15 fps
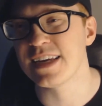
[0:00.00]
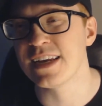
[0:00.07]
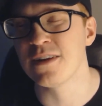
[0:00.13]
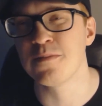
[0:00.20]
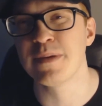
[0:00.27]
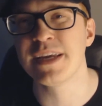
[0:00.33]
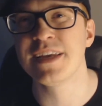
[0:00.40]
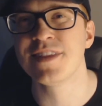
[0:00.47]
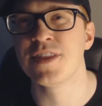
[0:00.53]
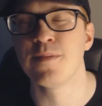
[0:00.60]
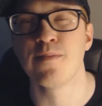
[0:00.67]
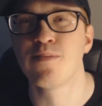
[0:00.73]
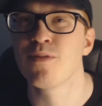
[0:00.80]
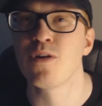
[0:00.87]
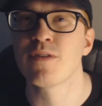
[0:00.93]
It'll be the
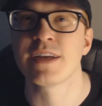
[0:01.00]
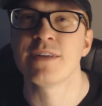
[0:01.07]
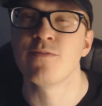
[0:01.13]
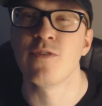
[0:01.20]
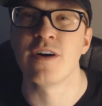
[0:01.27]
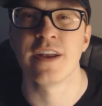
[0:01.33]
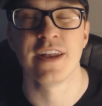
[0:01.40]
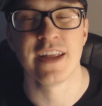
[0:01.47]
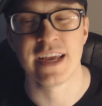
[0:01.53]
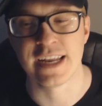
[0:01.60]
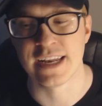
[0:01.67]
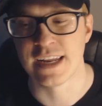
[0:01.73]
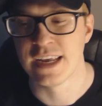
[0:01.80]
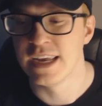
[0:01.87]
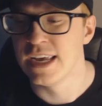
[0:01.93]
broken one
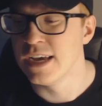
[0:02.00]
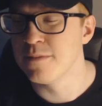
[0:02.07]
then.